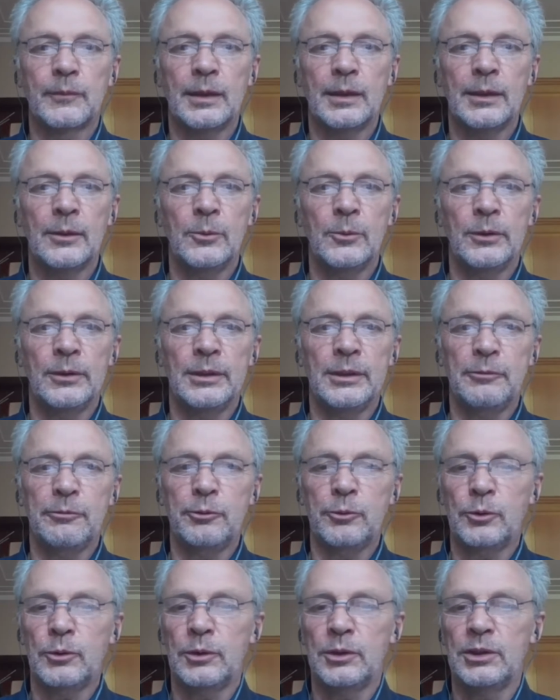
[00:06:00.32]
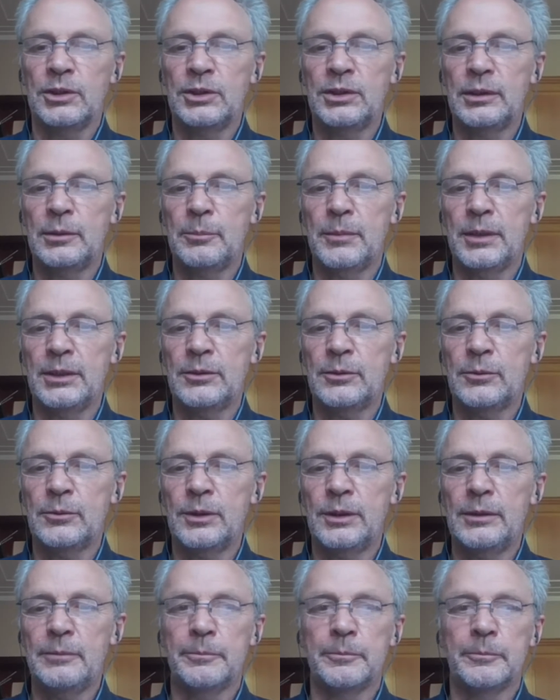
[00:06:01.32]
I will therefore share my
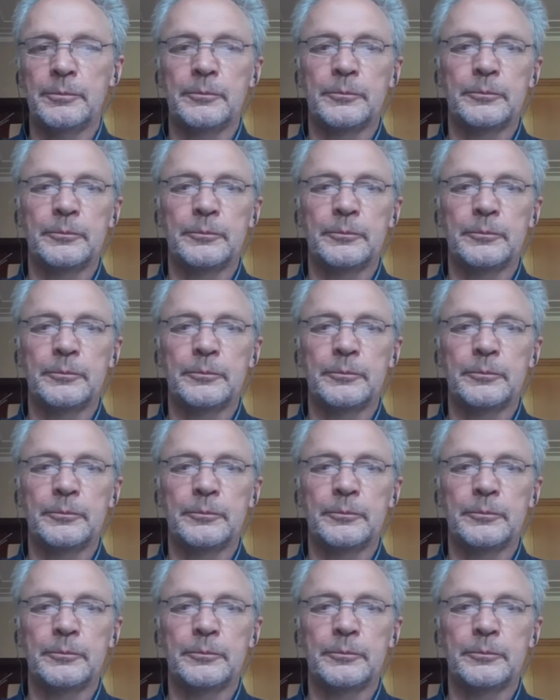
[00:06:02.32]
screen.